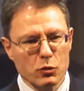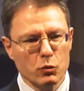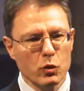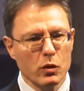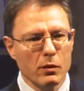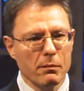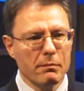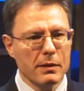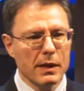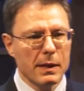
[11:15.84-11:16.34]

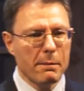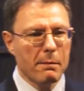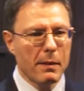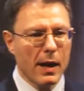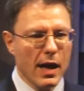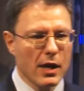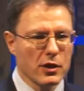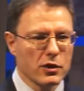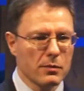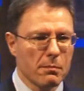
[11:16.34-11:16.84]
will be
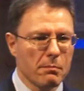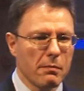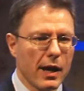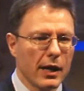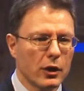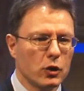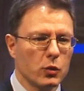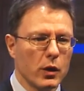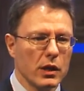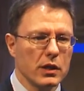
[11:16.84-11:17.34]
passed
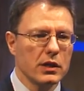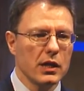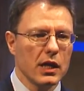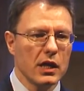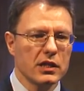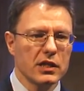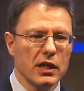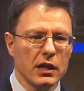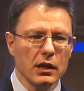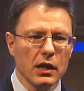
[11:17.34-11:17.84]
by
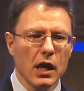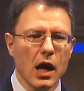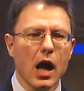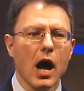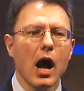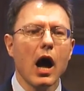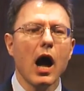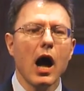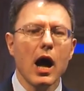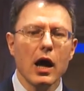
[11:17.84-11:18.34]
2018,
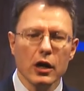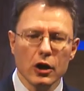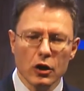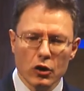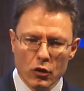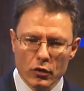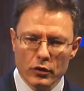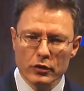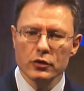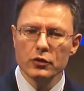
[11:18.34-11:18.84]
I'm
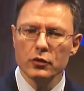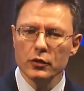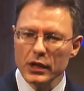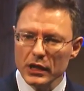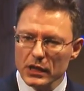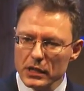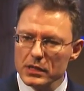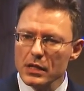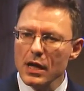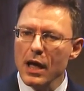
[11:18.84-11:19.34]
going to
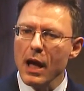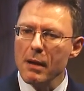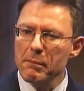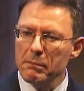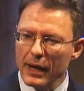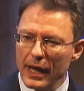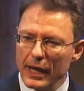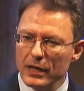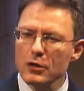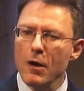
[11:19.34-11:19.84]
eat a
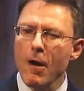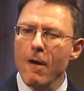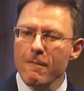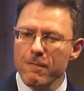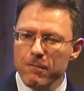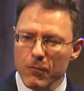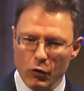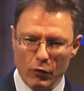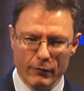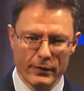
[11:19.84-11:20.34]
plate
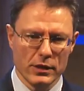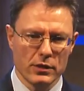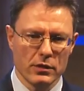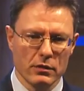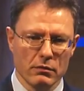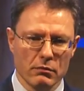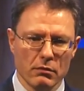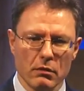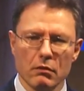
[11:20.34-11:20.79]
full of it.